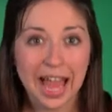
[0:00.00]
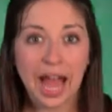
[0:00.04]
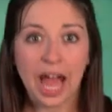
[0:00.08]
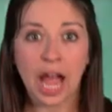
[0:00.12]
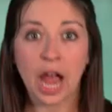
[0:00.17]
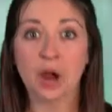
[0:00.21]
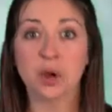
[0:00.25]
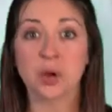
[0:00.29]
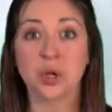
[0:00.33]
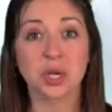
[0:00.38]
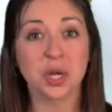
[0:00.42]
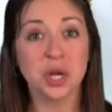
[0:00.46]

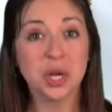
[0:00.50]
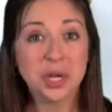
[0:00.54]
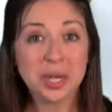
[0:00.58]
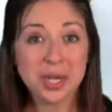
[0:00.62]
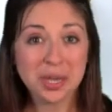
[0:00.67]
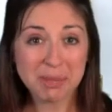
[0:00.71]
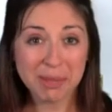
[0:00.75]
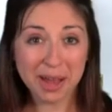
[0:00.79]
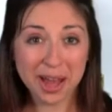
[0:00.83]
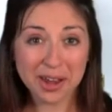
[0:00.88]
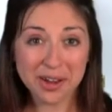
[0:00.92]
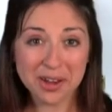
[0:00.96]
Our cookie
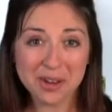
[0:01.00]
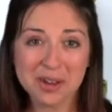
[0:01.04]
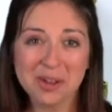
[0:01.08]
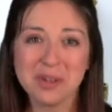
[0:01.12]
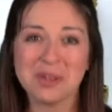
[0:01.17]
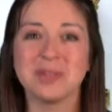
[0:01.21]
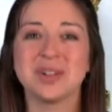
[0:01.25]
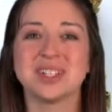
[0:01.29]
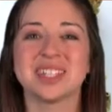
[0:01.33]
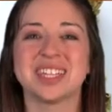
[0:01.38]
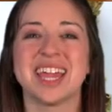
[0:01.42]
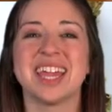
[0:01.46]
batter
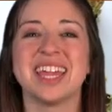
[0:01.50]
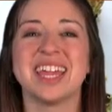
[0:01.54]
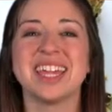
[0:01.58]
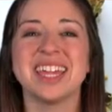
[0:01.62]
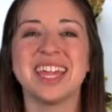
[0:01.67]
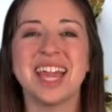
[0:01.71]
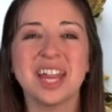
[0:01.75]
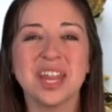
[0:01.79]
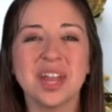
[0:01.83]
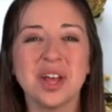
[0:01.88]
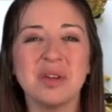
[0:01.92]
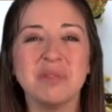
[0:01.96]
was a
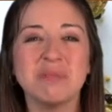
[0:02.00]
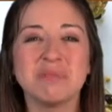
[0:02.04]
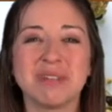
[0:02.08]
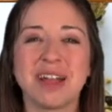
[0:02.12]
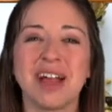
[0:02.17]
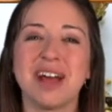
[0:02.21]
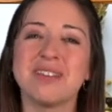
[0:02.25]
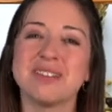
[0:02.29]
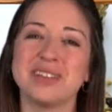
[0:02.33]
yellow-brown